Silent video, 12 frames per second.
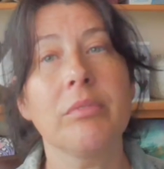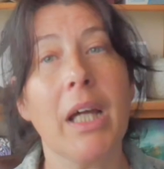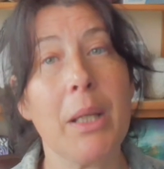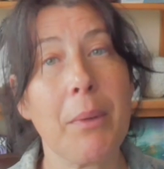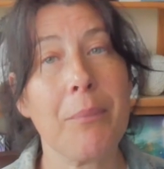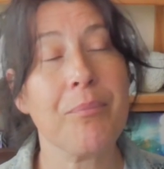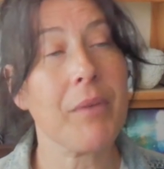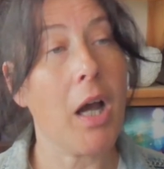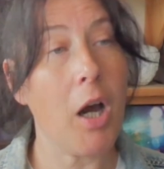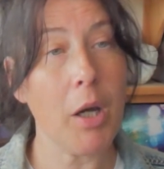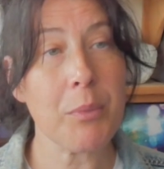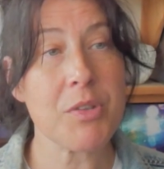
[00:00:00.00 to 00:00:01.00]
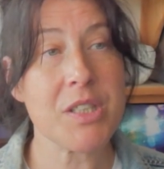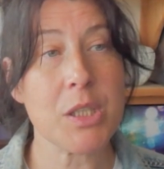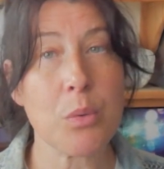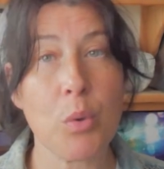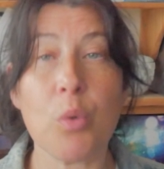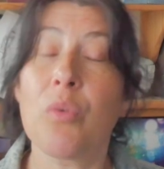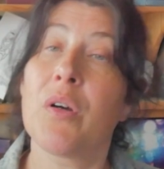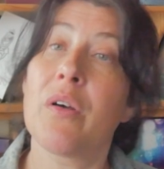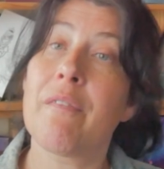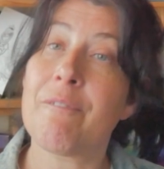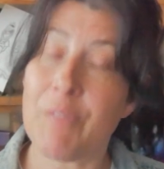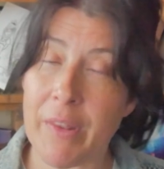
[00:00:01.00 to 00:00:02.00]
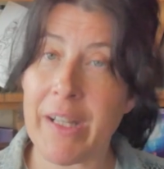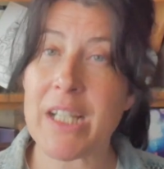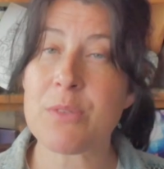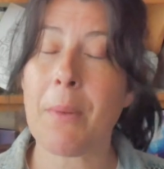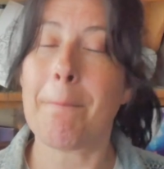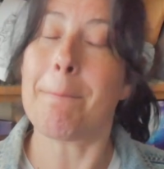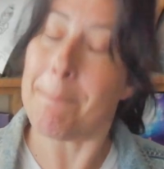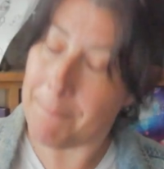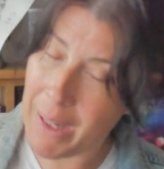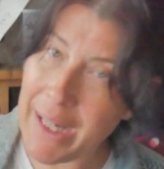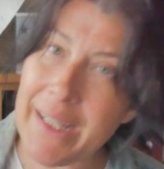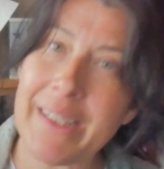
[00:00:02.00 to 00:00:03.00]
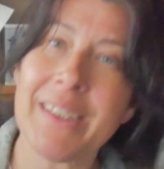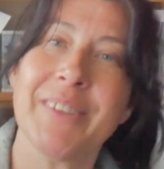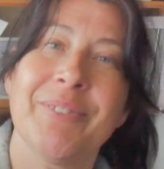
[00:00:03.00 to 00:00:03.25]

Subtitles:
Anyway, I will see you all for the next one. Bye.